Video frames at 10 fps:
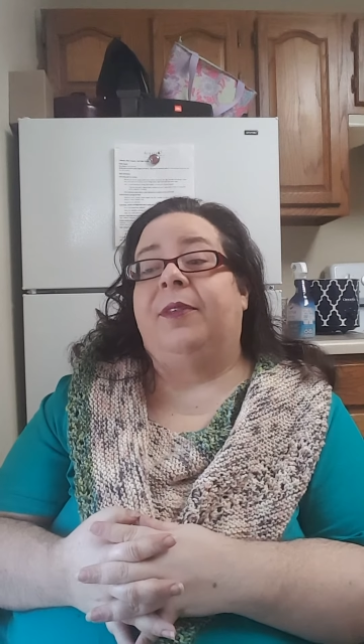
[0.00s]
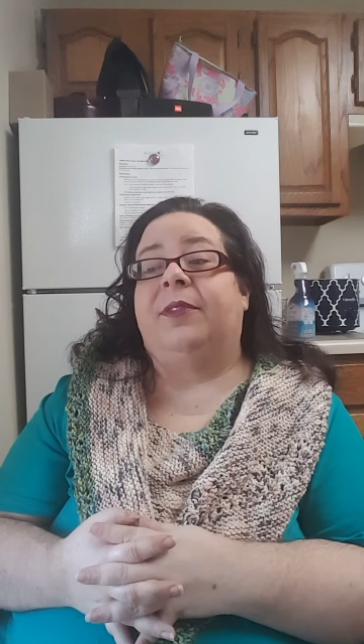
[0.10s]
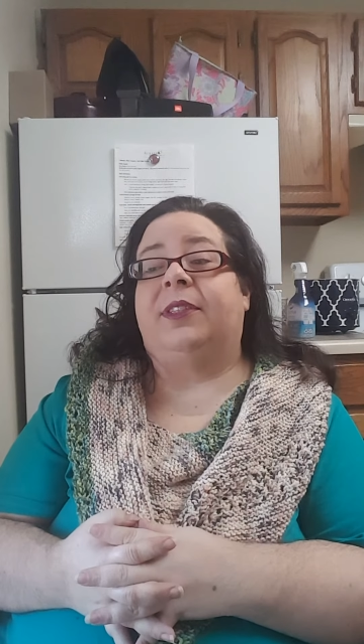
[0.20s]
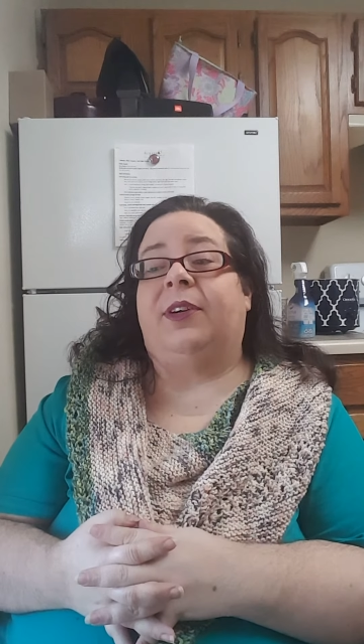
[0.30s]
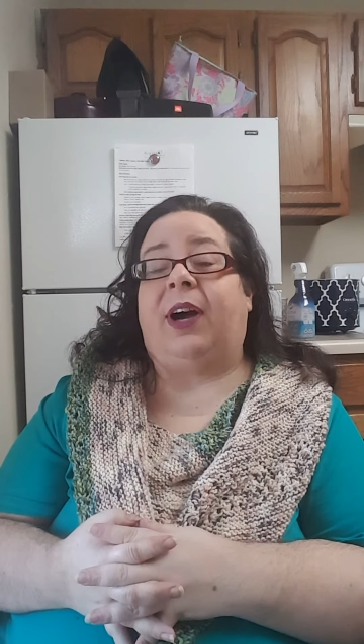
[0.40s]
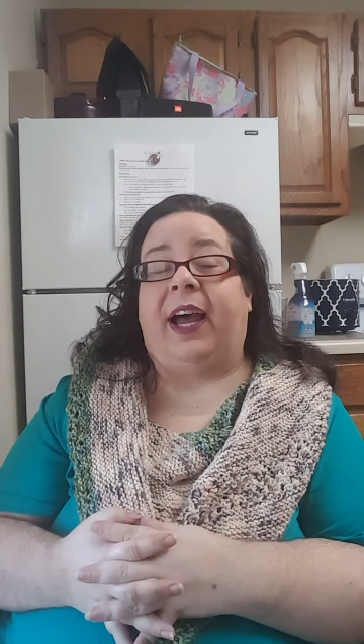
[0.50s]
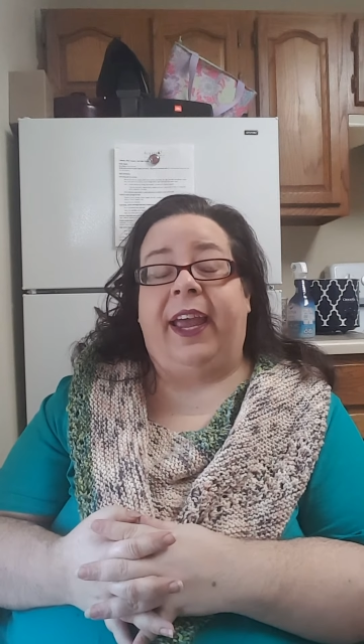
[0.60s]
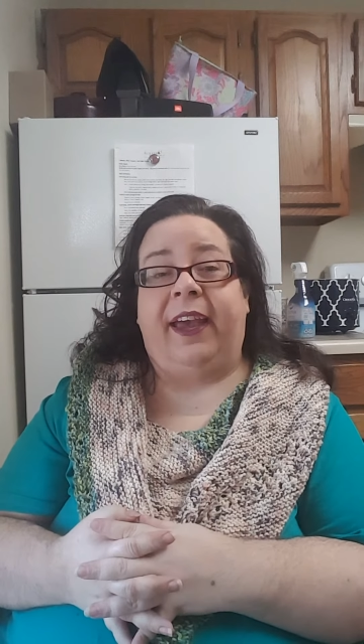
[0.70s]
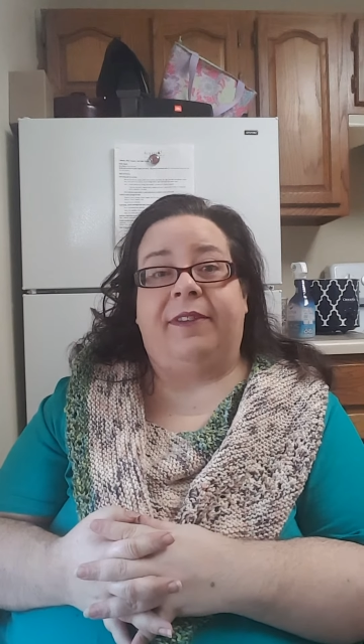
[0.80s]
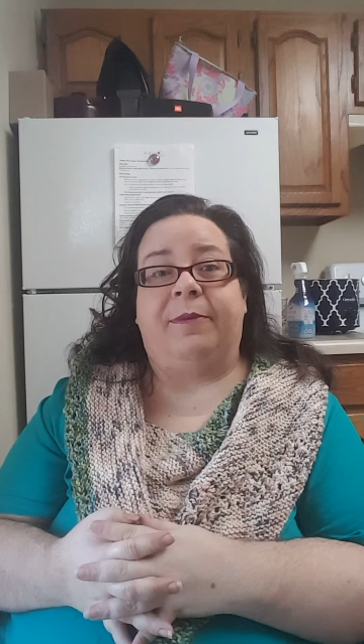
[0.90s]
So I
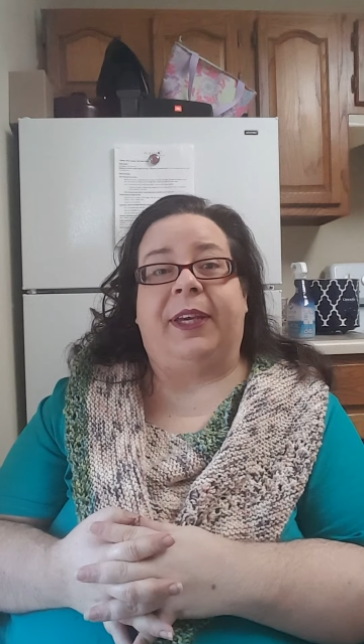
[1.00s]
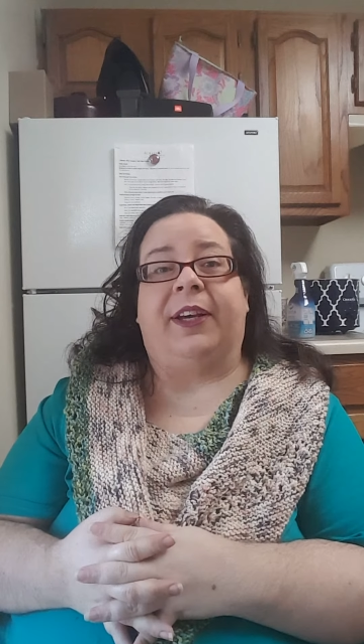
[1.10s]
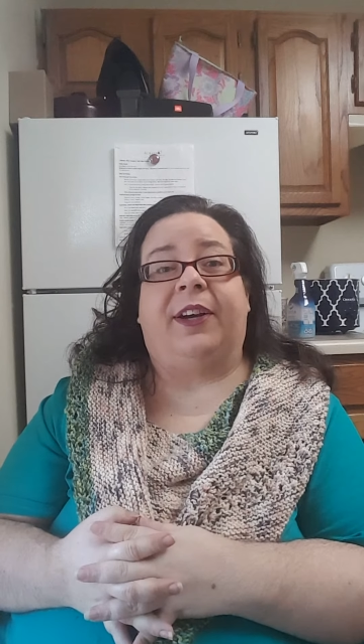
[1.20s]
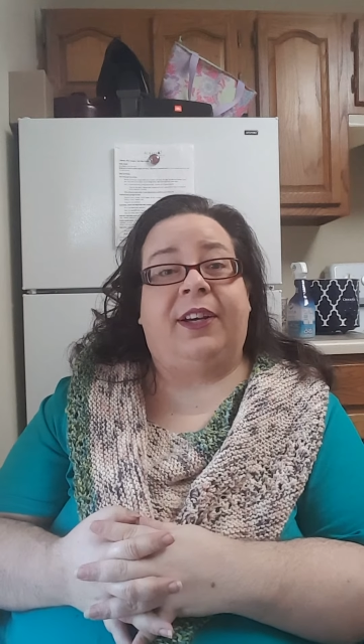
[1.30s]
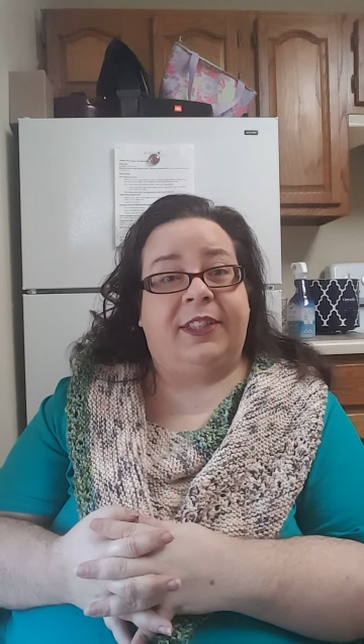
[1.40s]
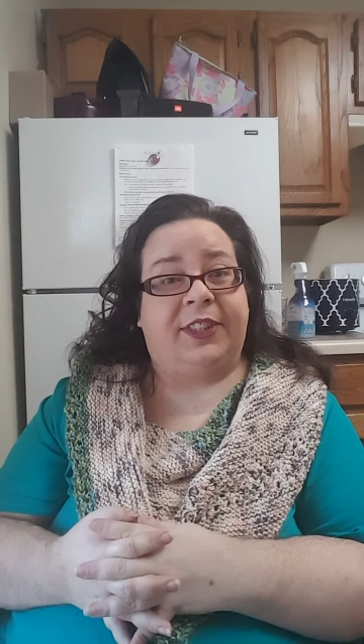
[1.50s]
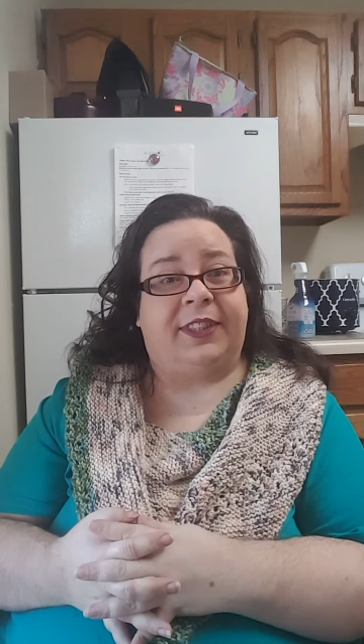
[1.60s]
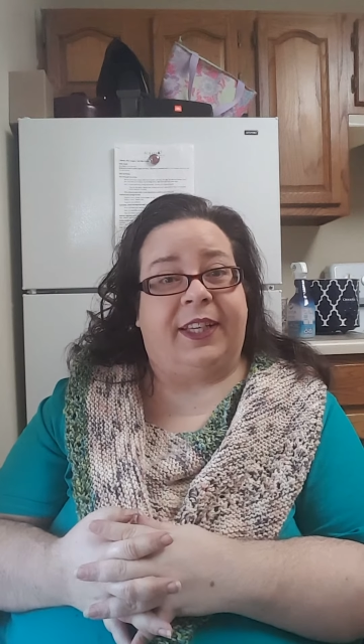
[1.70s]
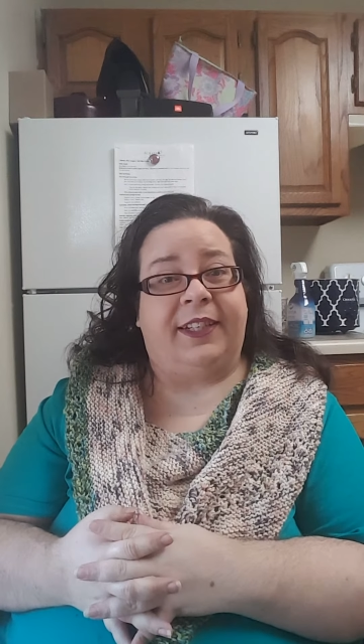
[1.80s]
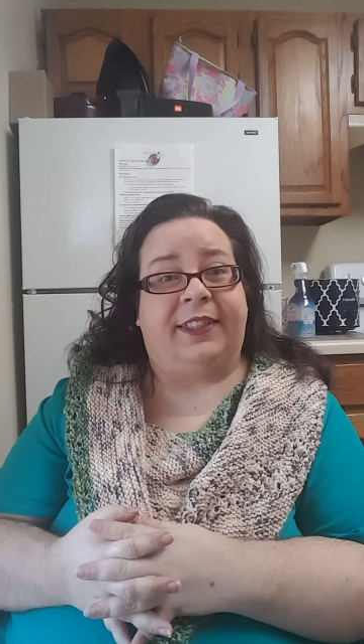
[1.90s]
have to make a
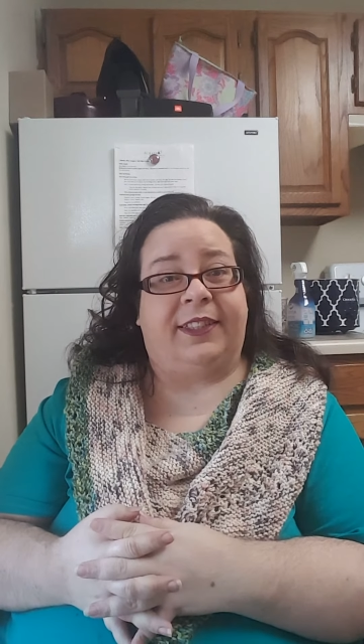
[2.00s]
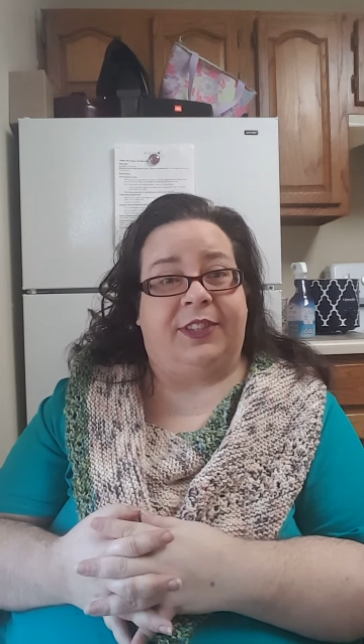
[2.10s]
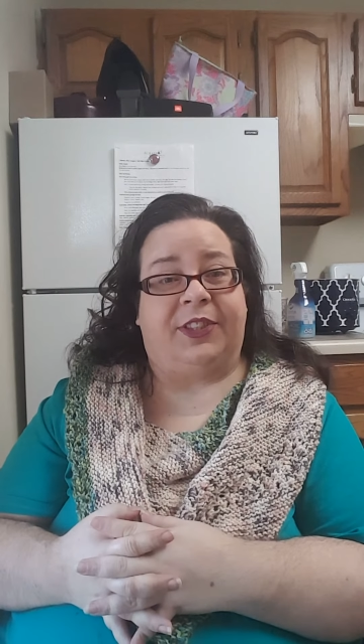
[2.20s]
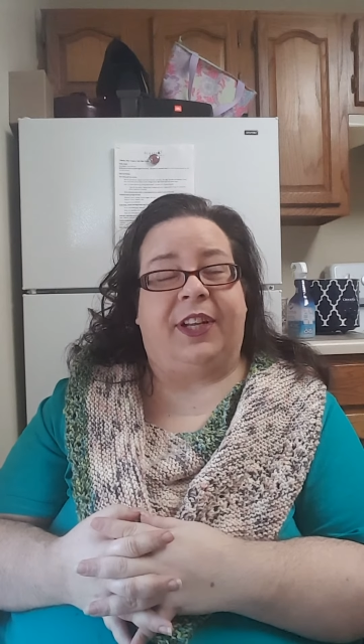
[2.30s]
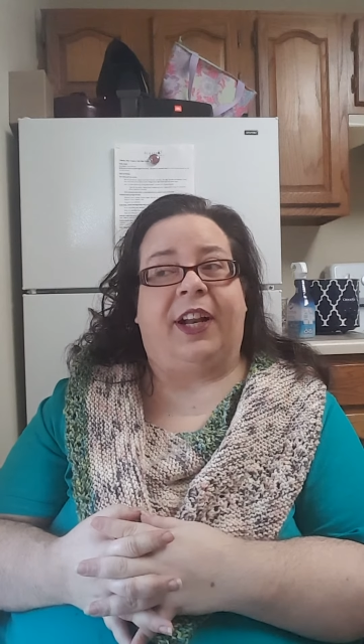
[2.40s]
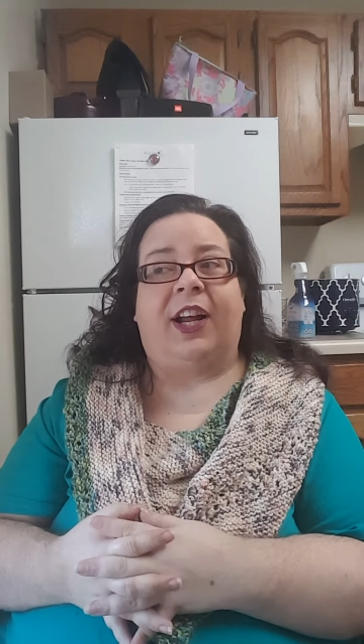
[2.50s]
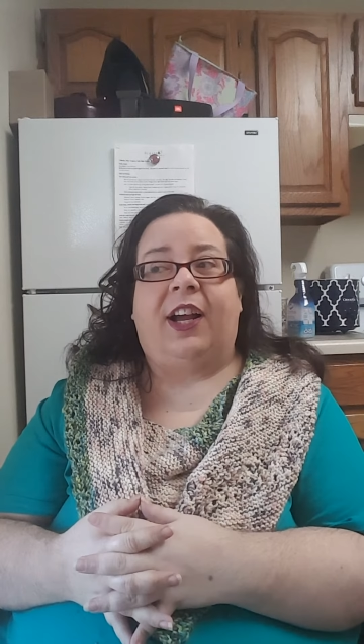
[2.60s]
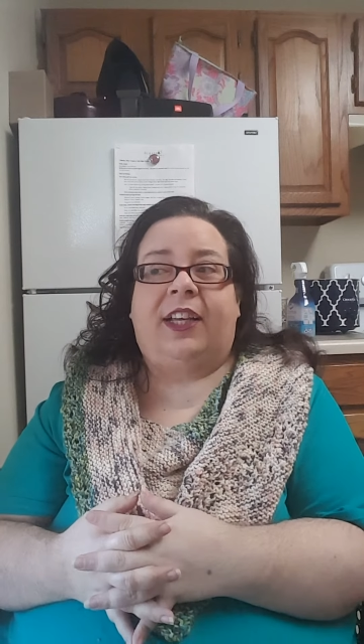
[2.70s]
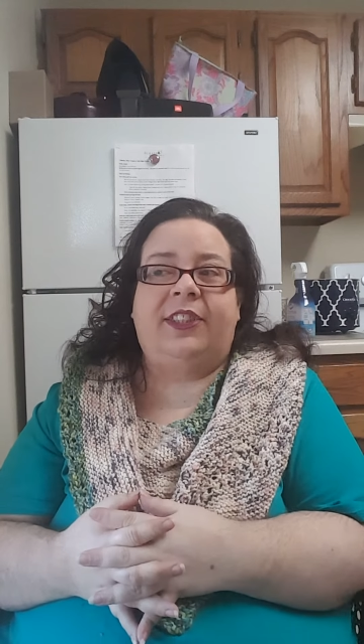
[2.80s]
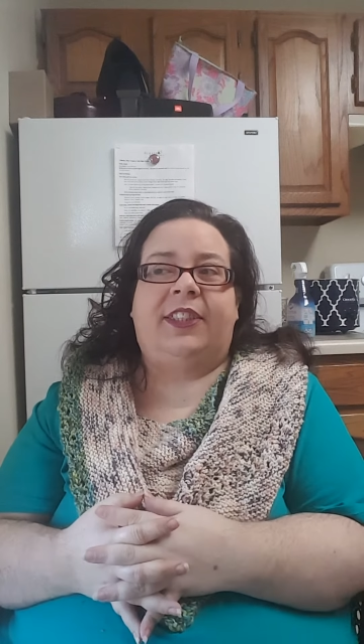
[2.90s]
conscious decision and a
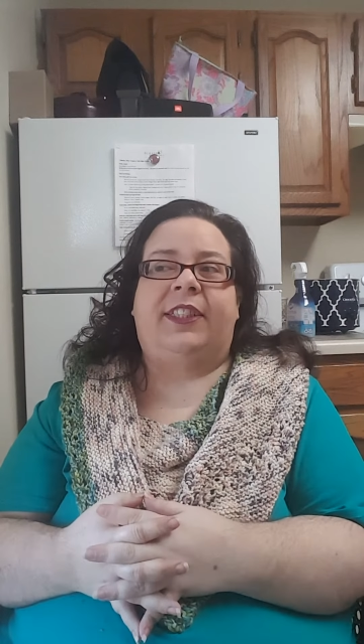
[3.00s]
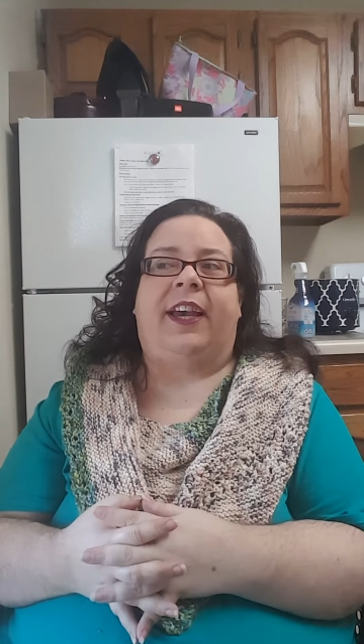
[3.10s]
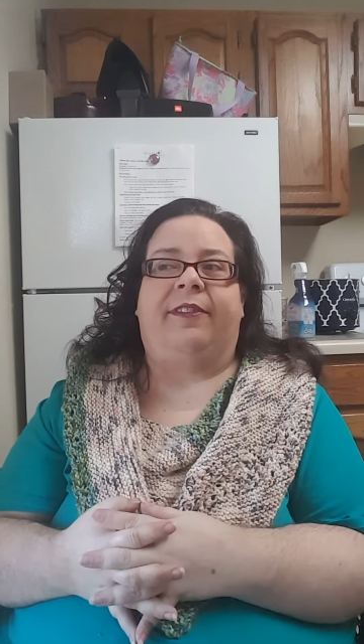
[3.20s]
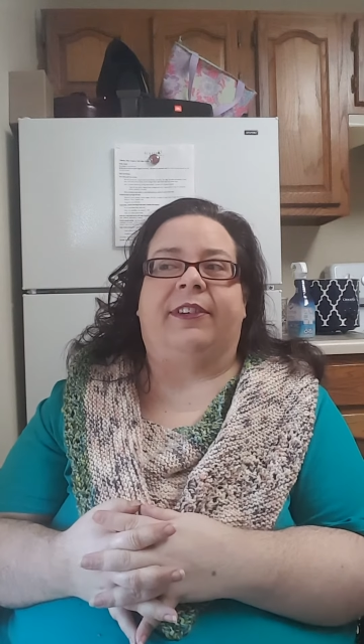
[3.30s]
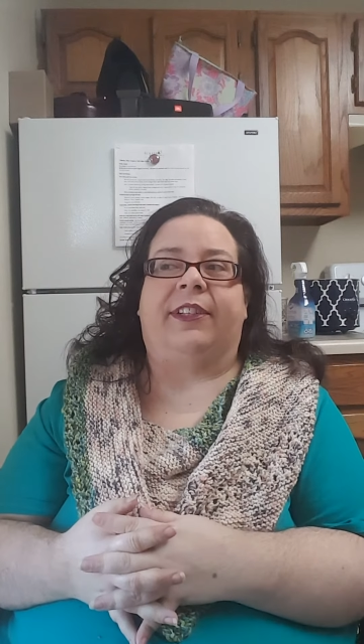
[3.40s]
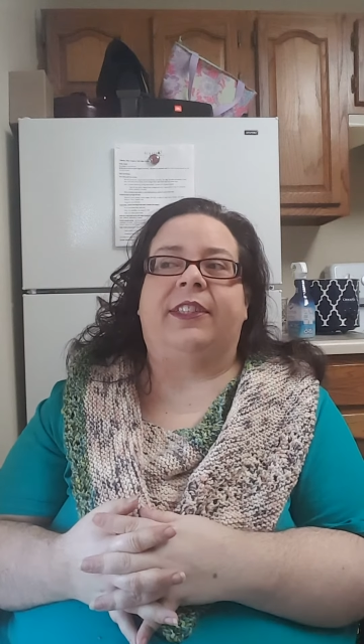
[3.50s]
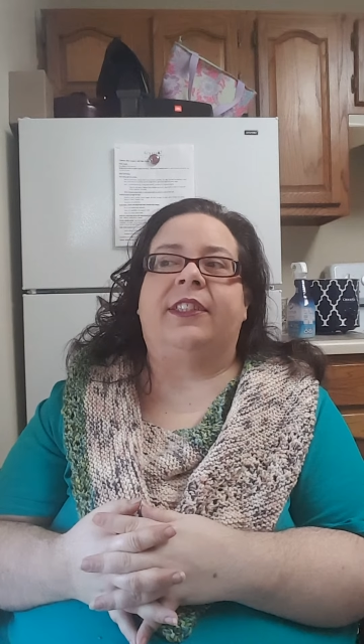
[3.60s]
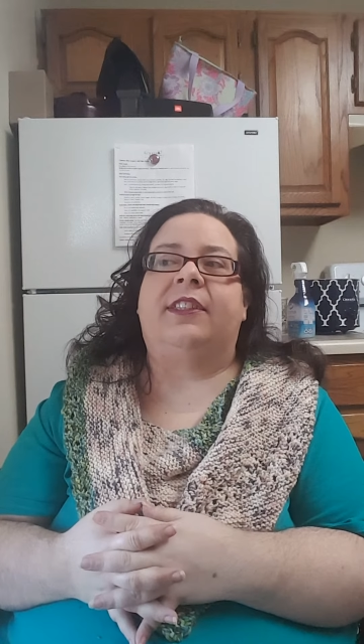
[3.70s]
conscious effort